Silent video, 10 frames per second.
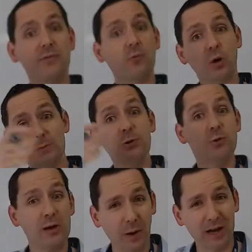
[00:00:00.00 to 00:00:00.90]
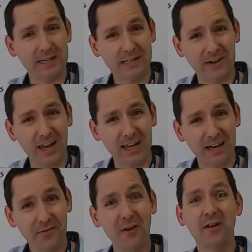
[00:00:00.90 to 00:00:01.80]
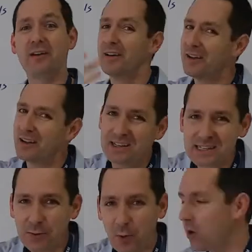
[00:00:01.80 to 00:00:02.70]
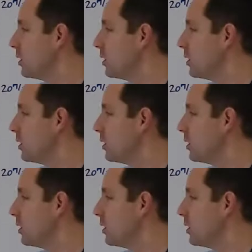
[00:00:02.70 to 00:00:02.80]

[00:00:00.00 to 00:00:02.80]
And what's between positive and negative? 0.